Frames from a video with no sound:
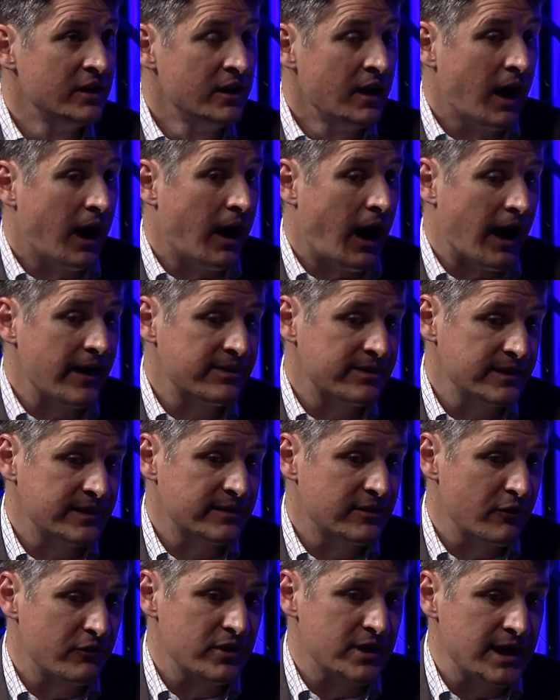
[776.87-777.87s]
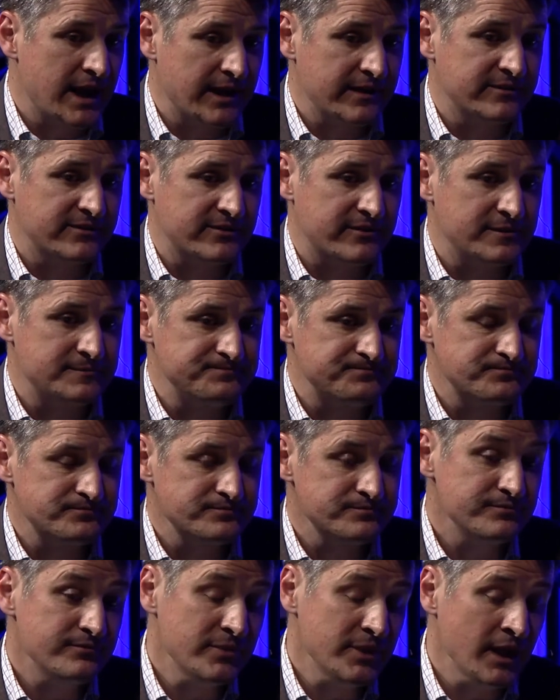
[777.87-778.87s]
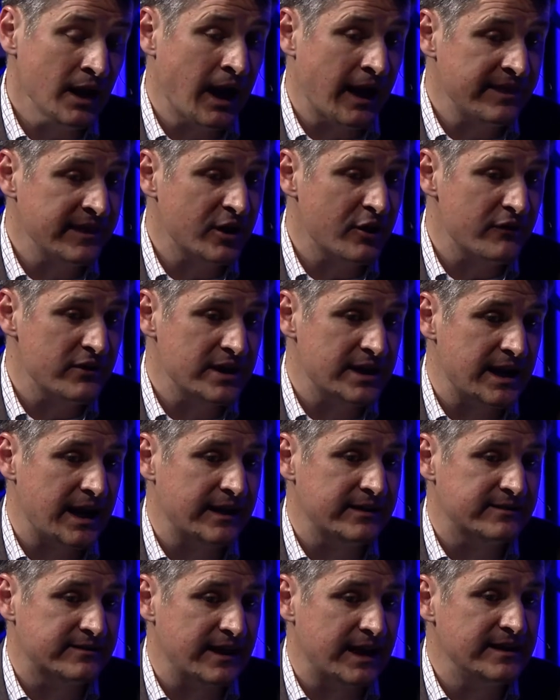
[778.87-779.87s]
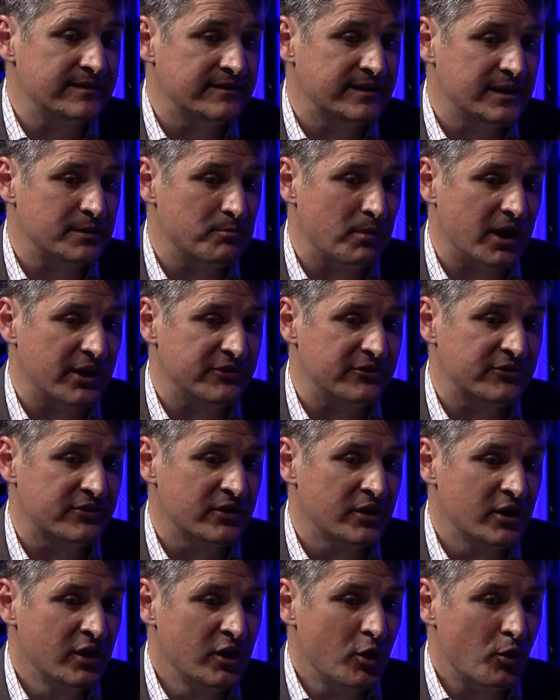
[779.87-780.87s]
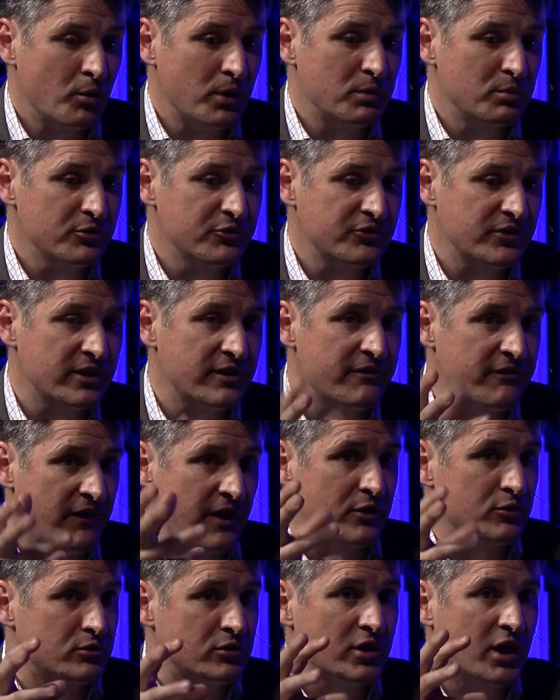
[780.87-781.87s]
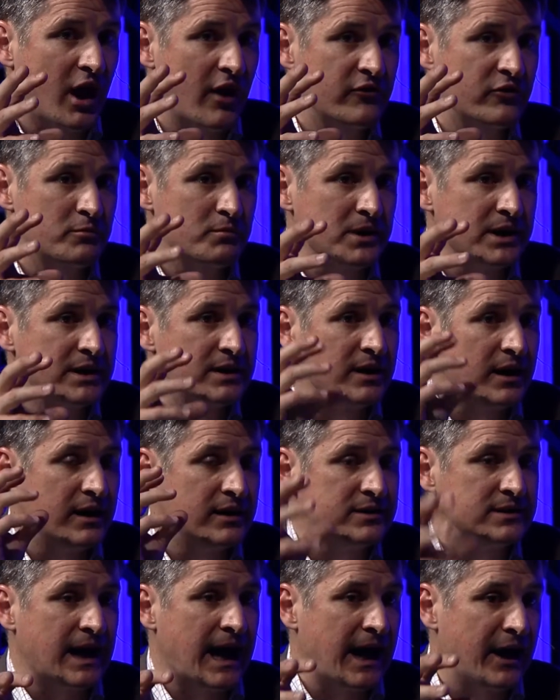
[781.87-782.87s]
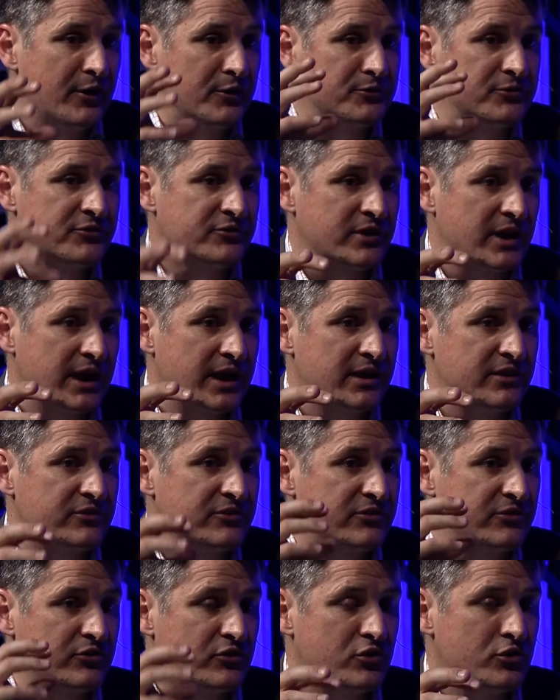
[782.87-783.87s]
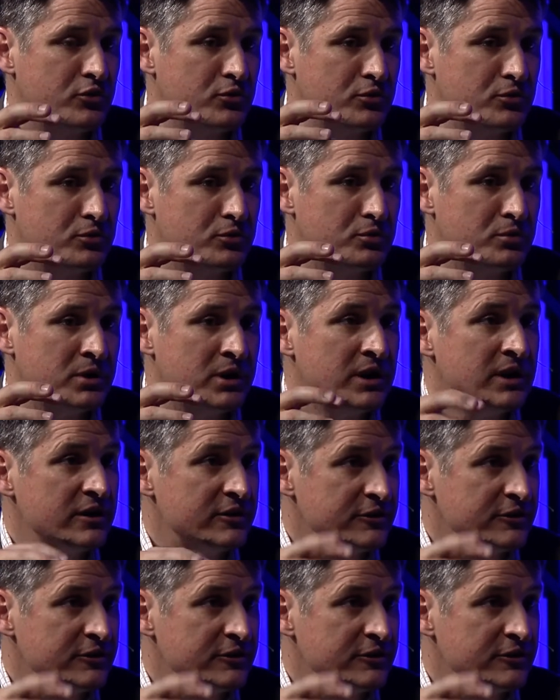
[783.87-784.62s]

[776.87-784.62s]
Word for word: Right. I think over the next 18 months, we will see the federal government allow states to